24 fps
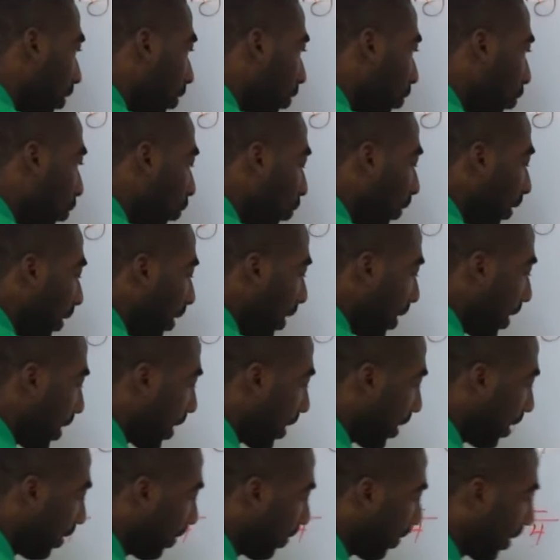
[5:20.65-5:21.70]
2
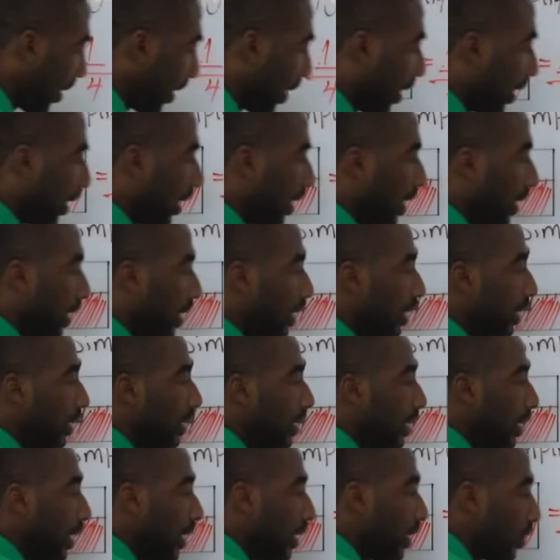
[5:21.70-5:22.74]
here, and
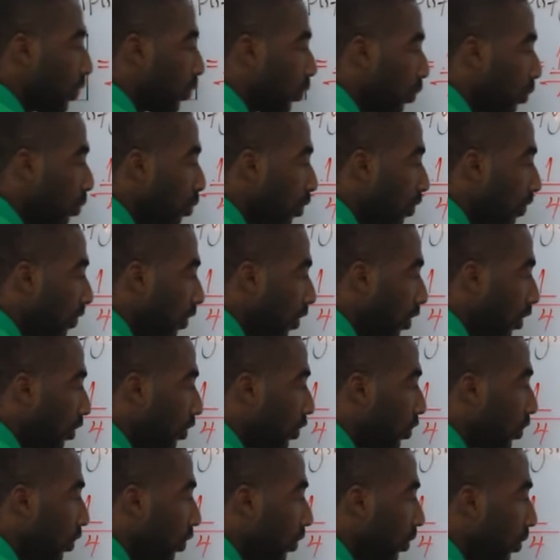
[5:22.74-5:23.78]
then this will move
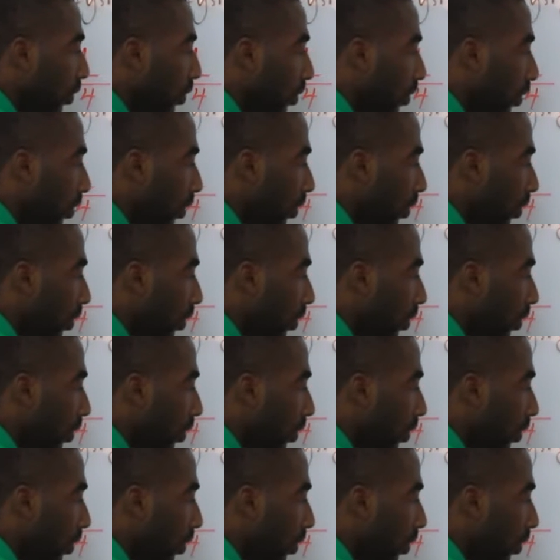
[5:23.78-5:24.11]
also